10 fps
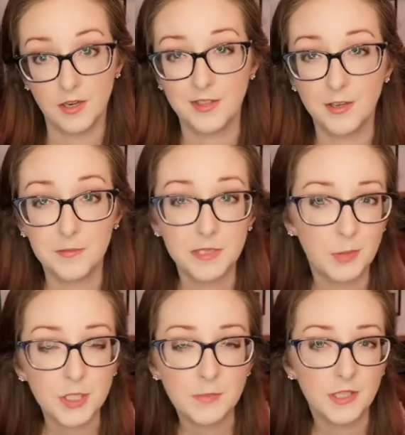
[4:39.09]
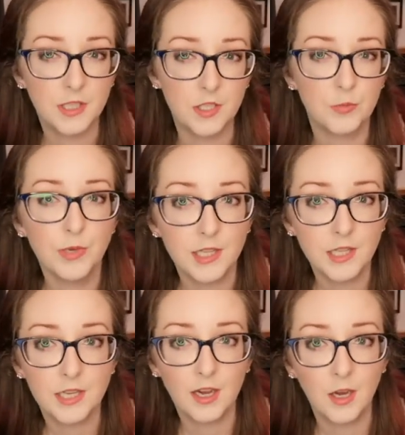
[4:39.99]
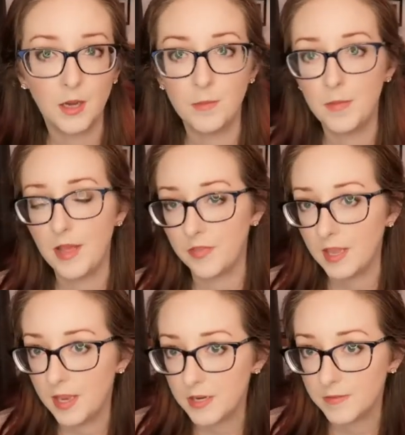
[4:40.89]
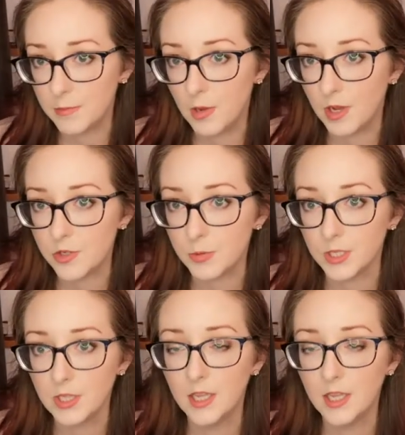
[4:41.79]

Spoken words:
and their responsibilities really come at the end of the module.